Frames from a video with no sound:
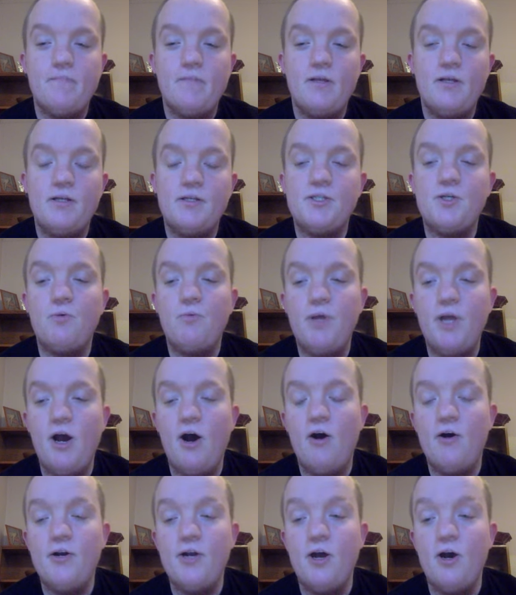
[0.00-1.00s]
So we
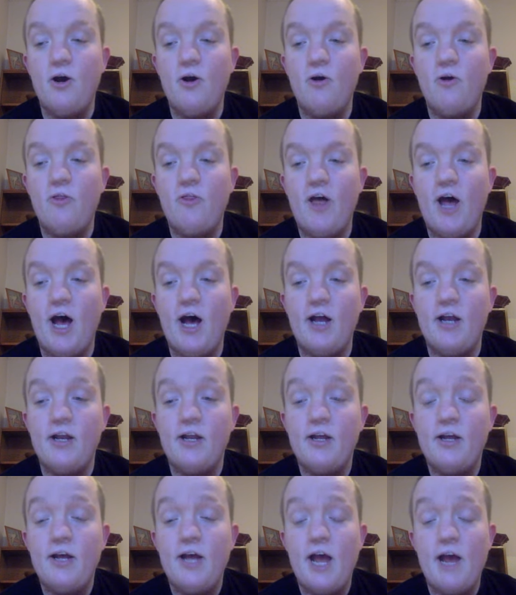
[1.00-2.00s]
all know
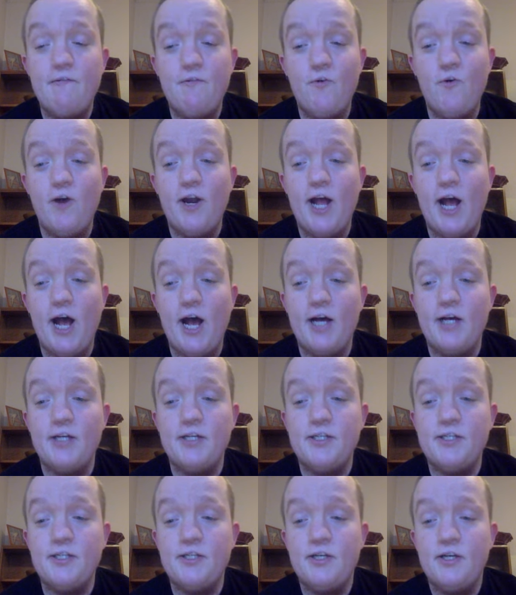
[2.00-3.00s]
that everyone
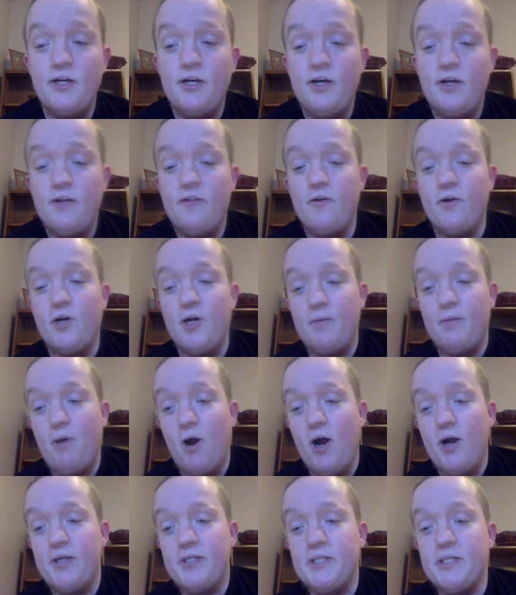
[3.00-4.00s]
has their good
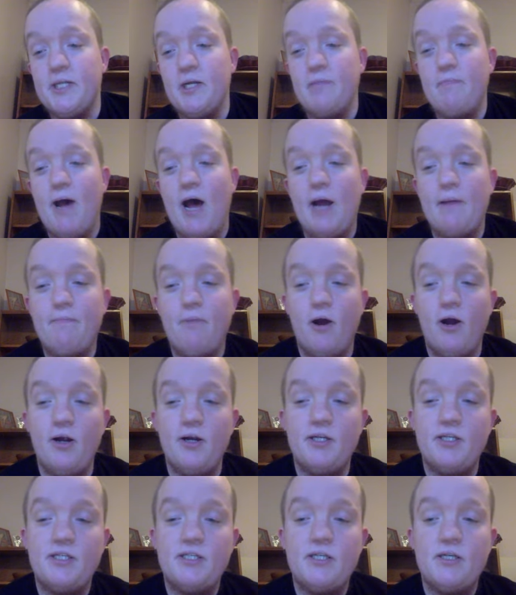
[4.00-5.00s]
parts and their bad
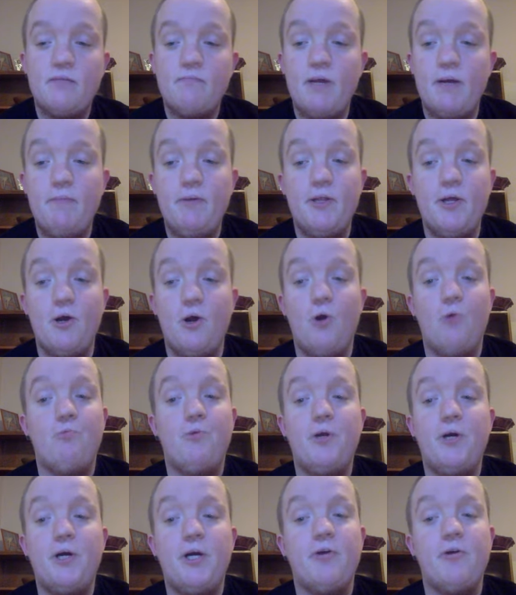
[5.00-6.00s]
parts. Maybe they're a
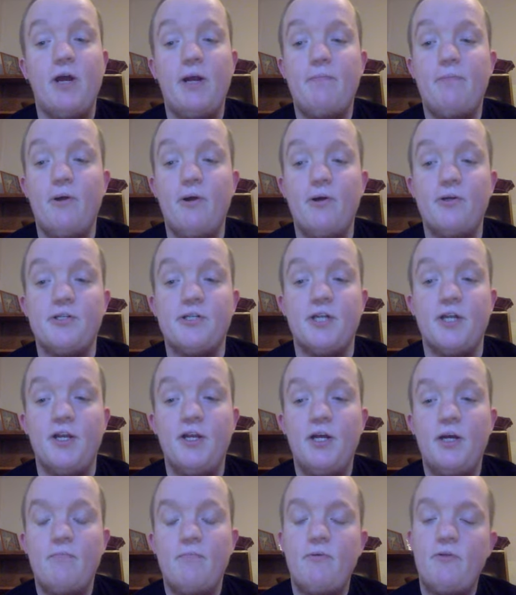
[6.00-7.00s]
really great person,
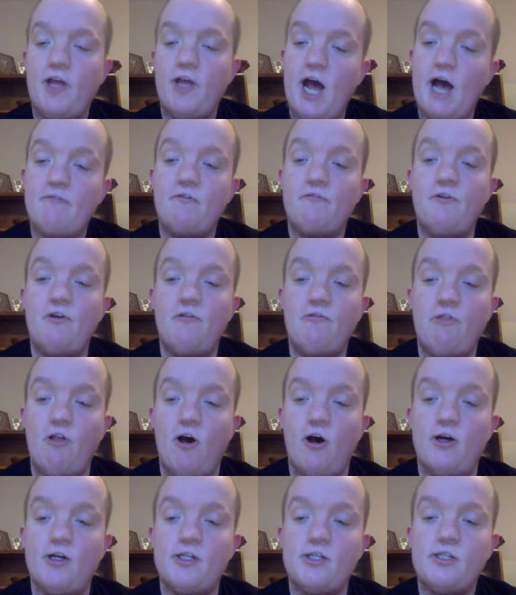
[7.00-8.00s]
but they have a few
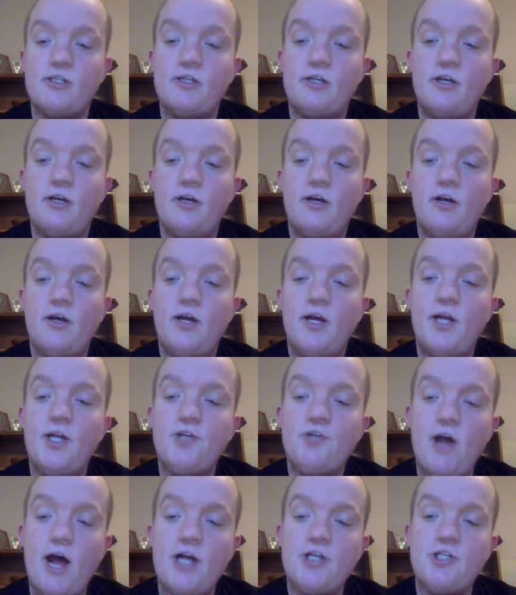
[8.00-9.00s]
flaws. In
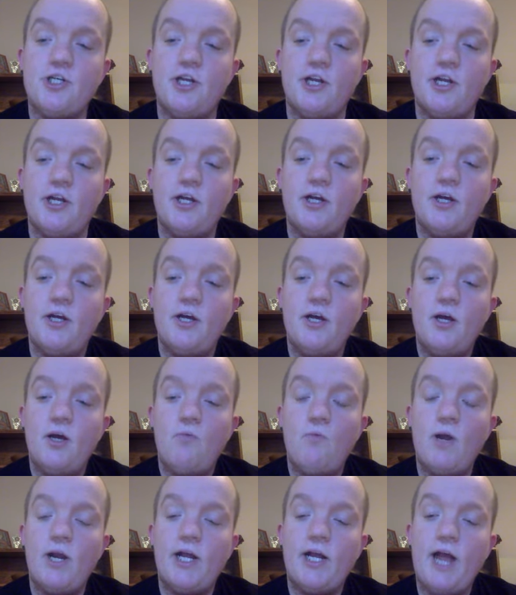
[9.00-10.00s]
tragedy,
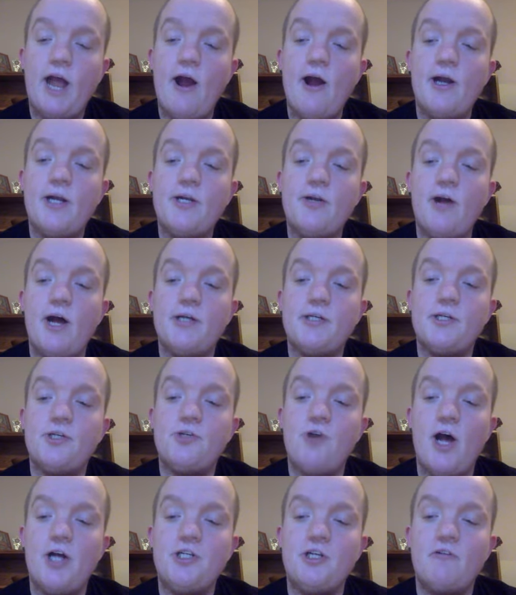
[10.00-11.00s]
when a character has a
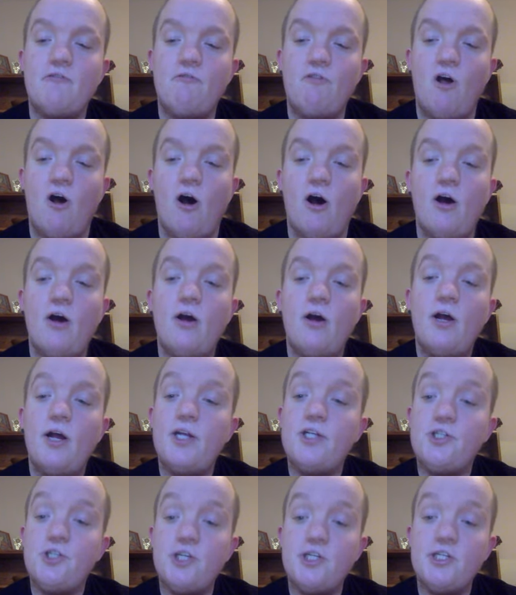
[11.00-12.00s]
tragic flaw,
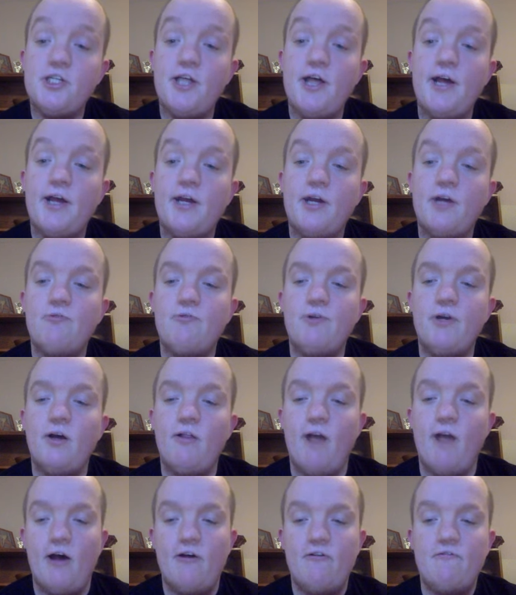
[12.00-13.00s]
it's just like in real
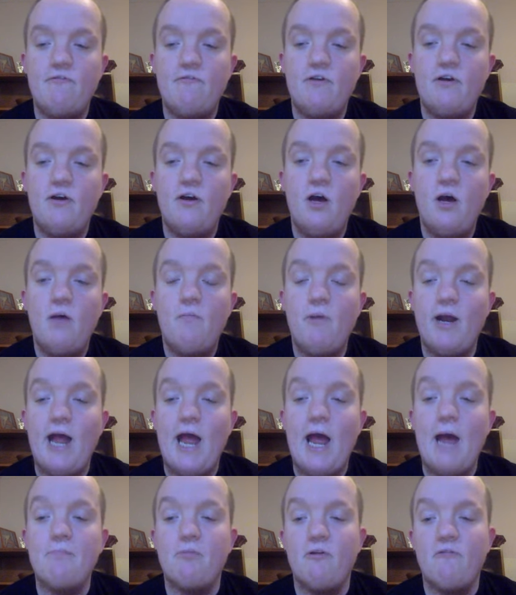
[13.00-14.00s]
life, but
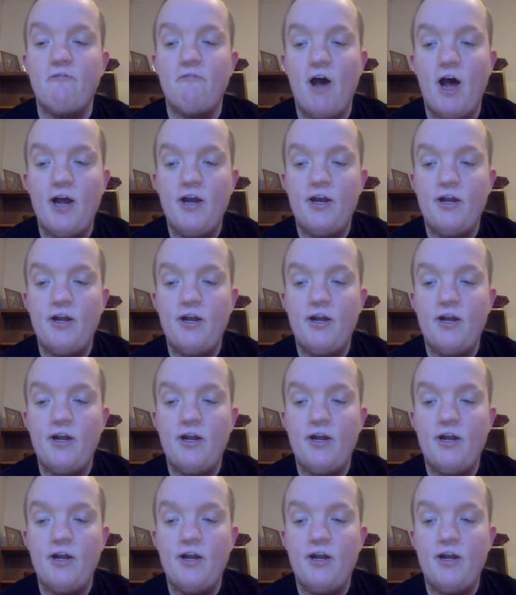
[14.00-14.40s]
amplified.